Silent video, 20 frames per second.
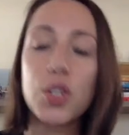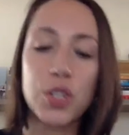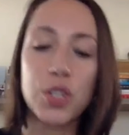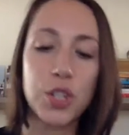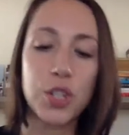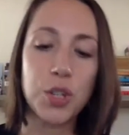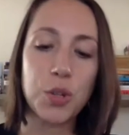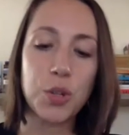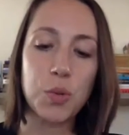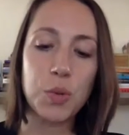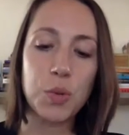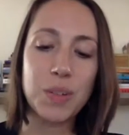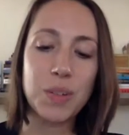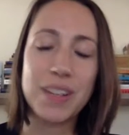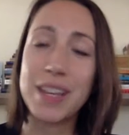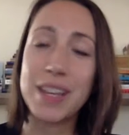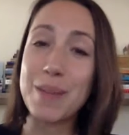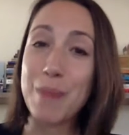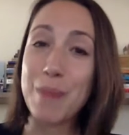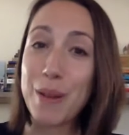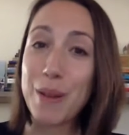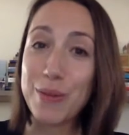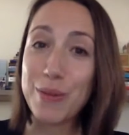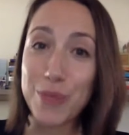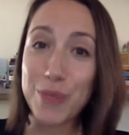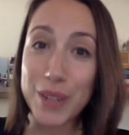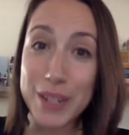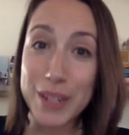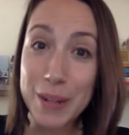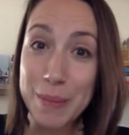to keep my
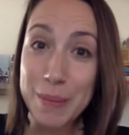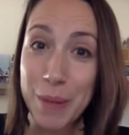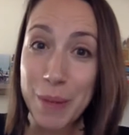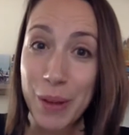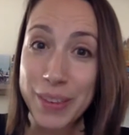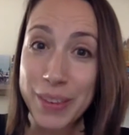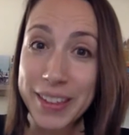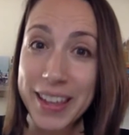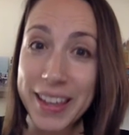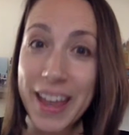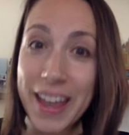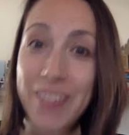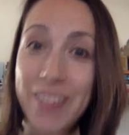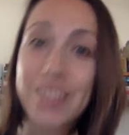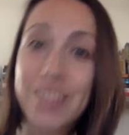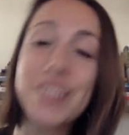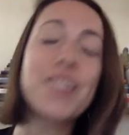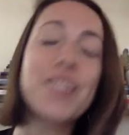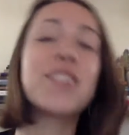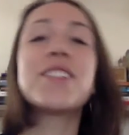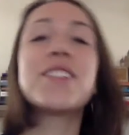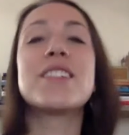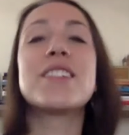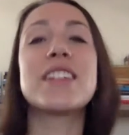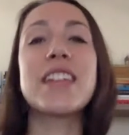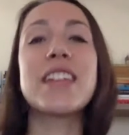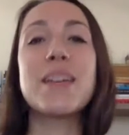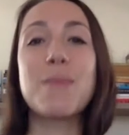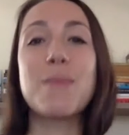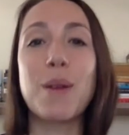freedom on the calendar and to
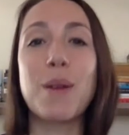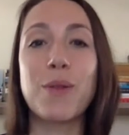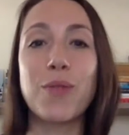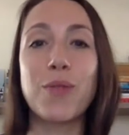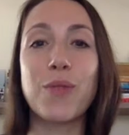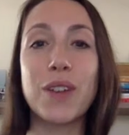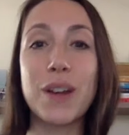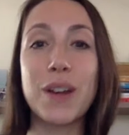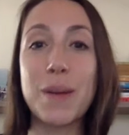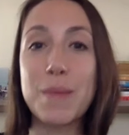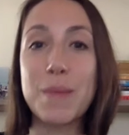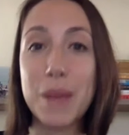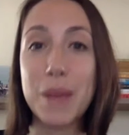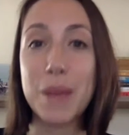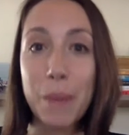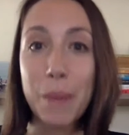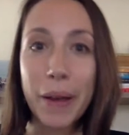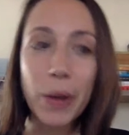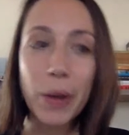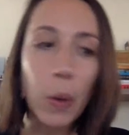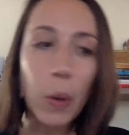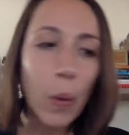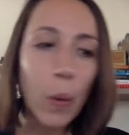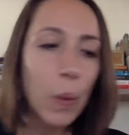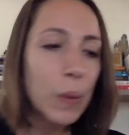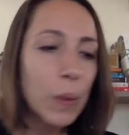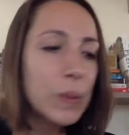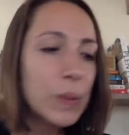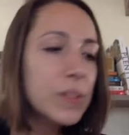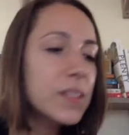keep my freedom in my
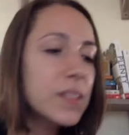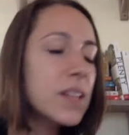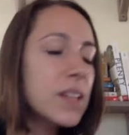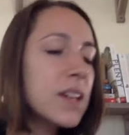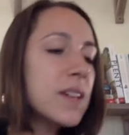goals.